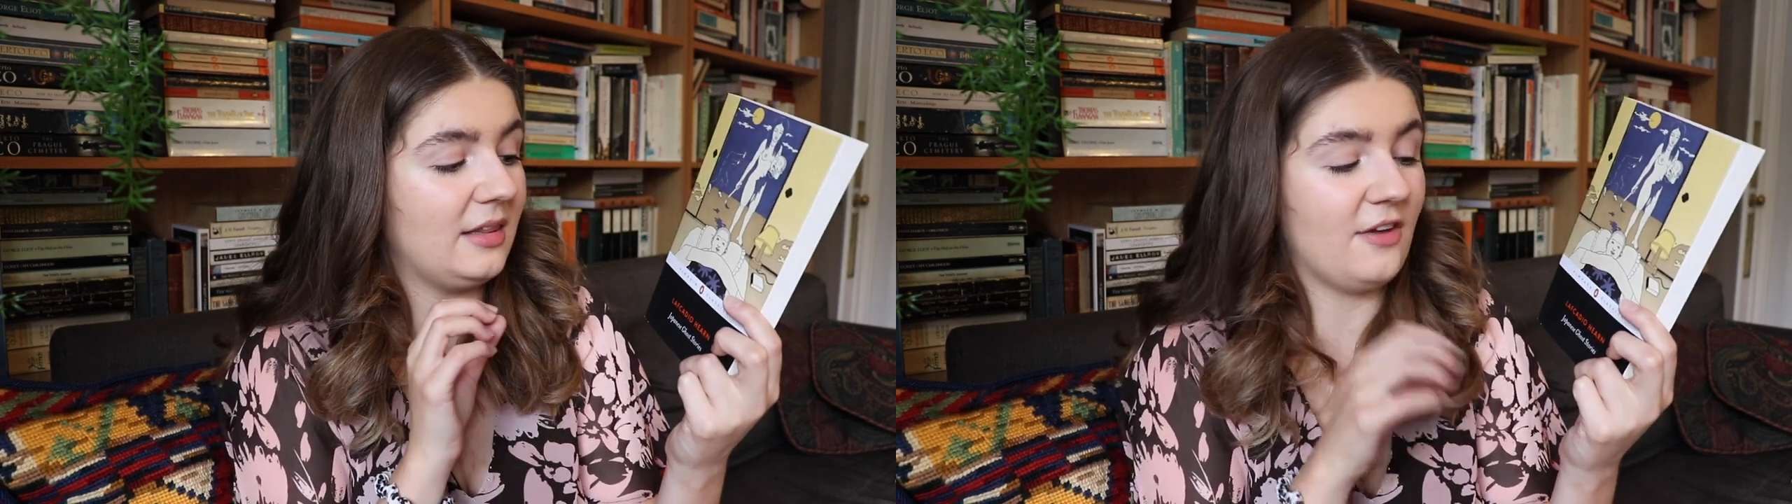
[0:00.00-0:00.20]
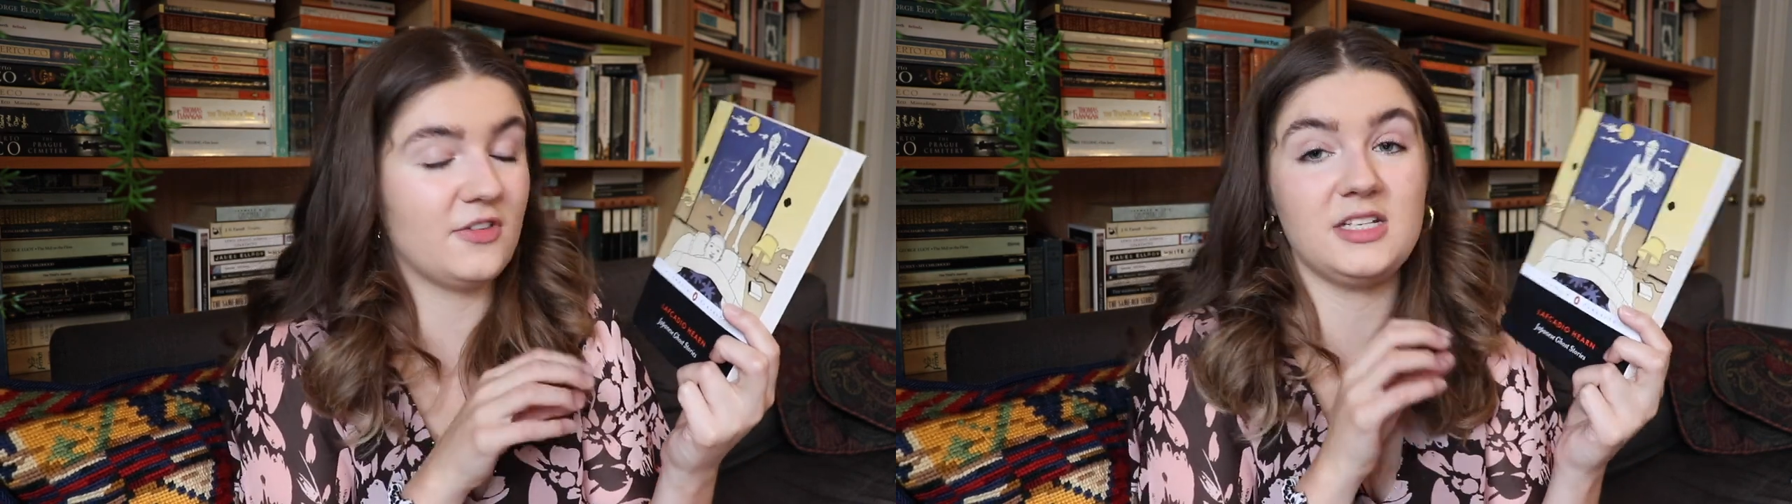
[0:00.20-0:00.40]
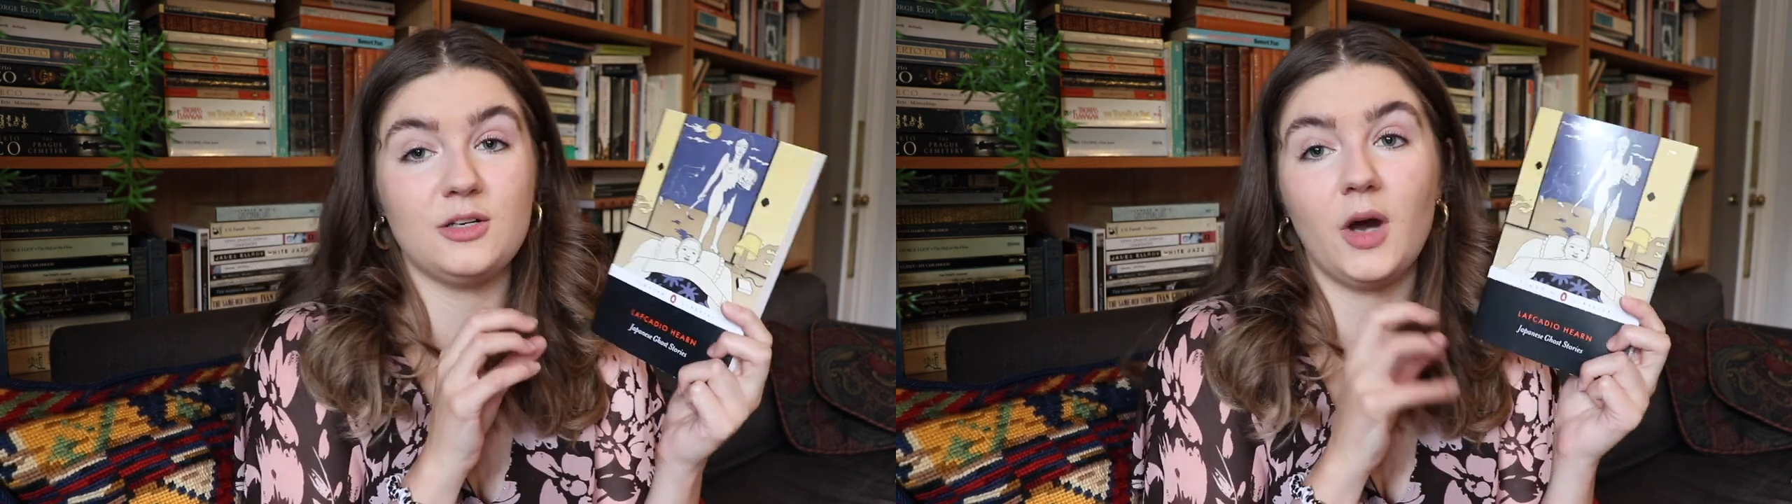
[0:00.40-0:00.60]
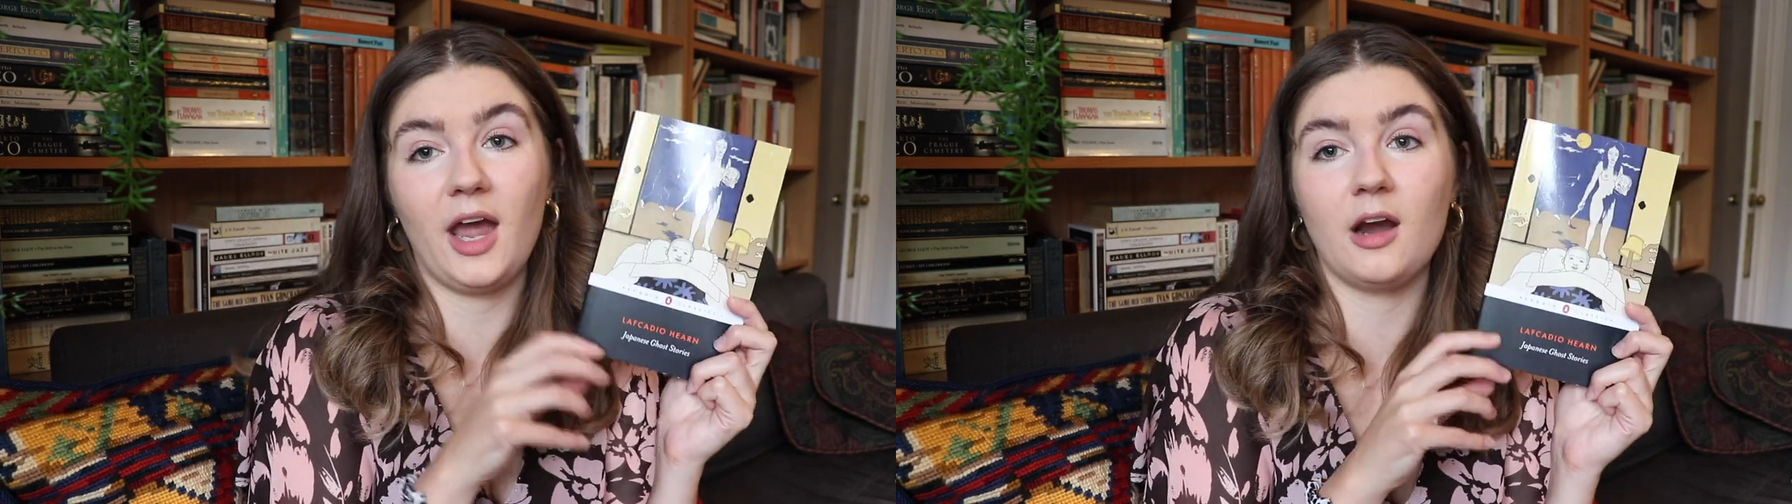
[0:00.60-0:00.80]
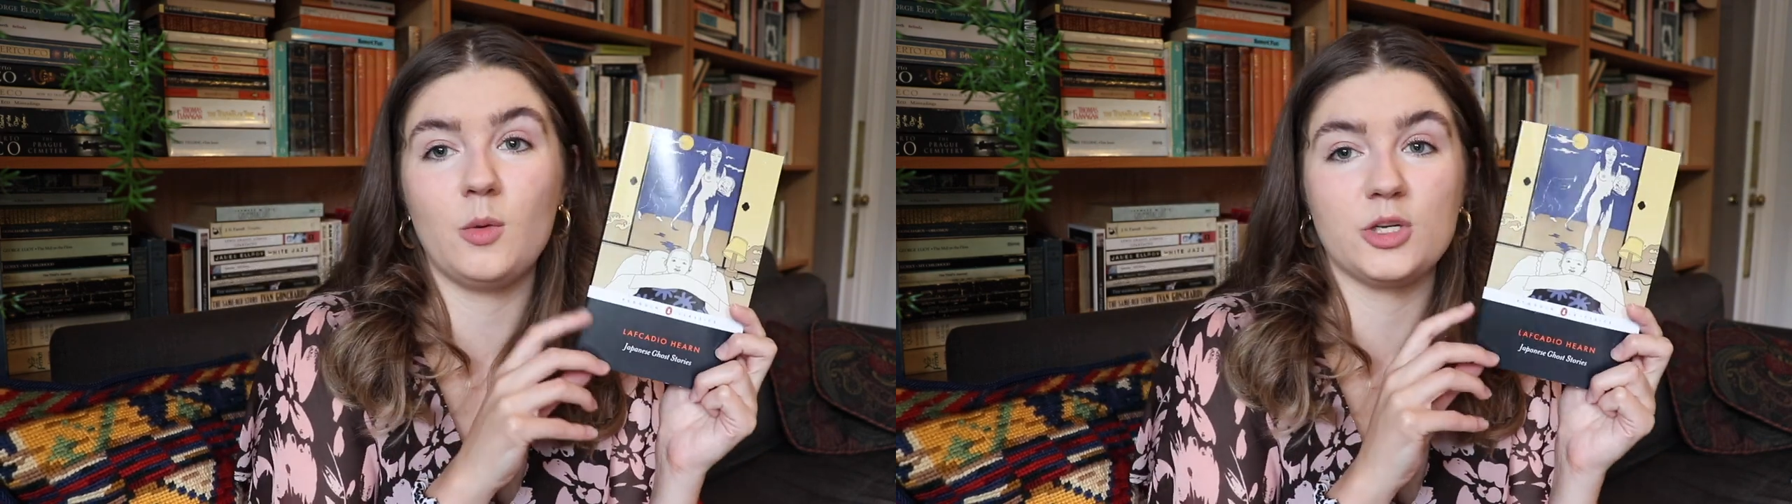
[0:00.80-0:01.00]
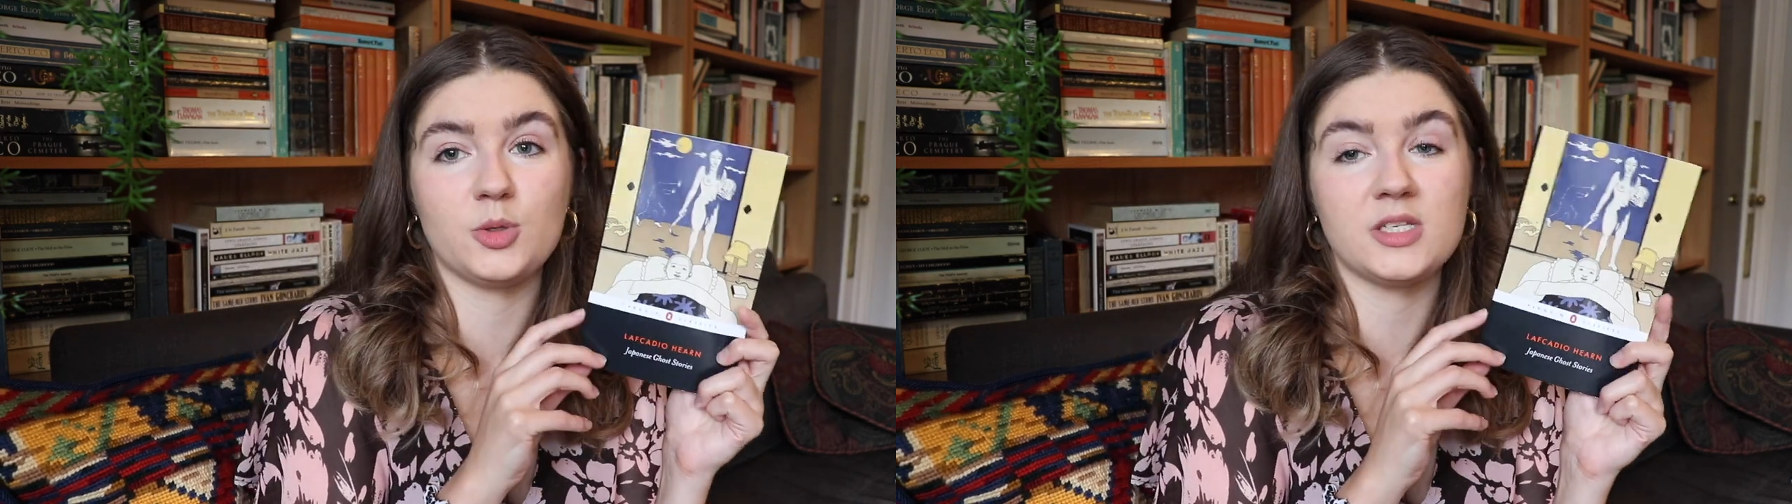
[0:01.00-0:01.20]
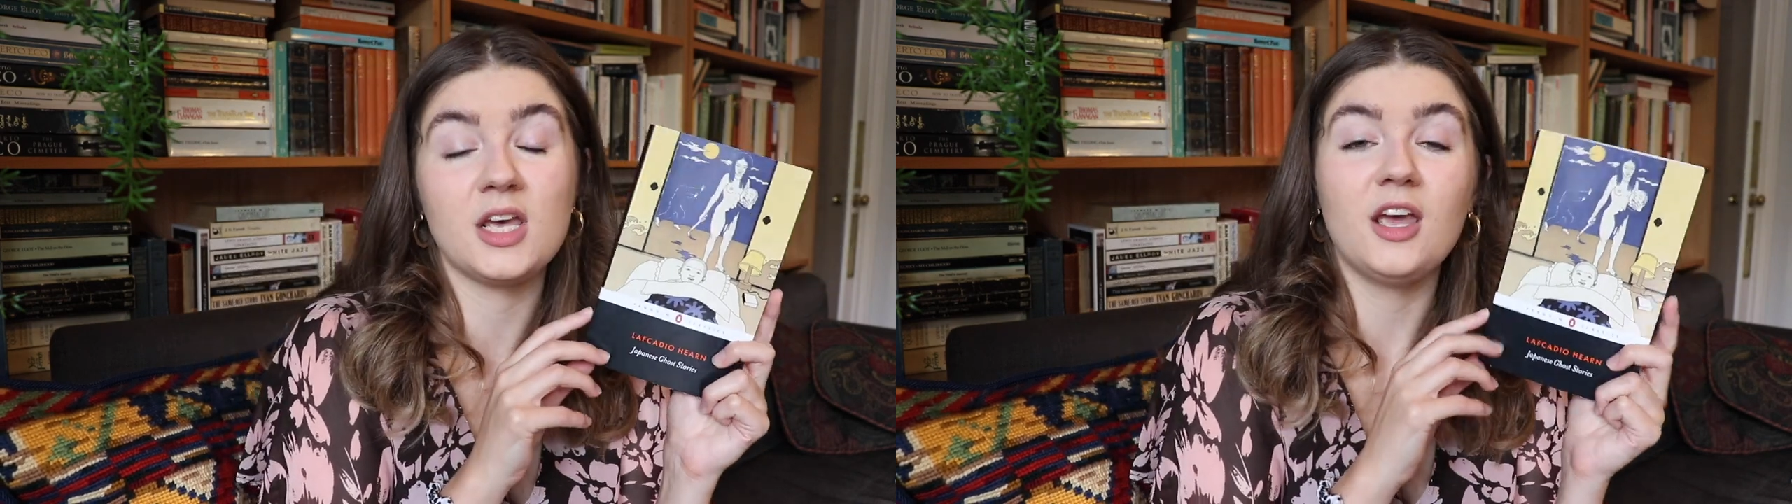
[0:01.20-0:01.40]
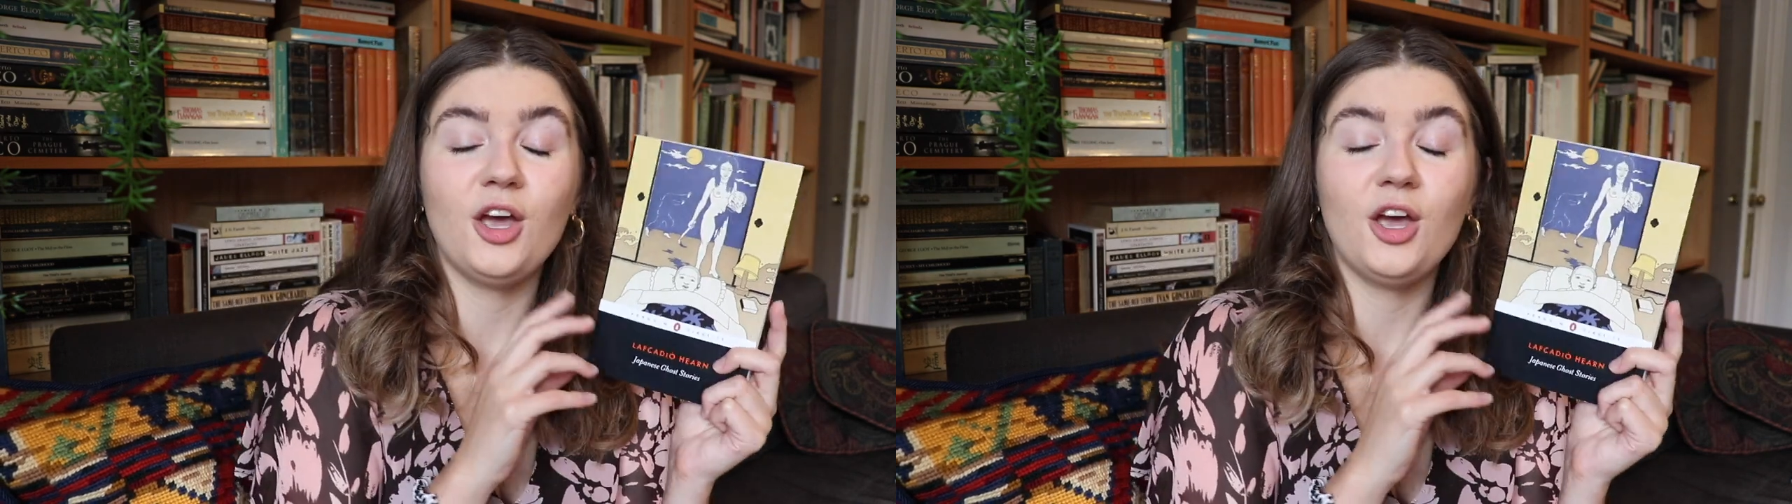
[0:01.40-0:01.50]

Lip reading: Lafcadio Hearn, which was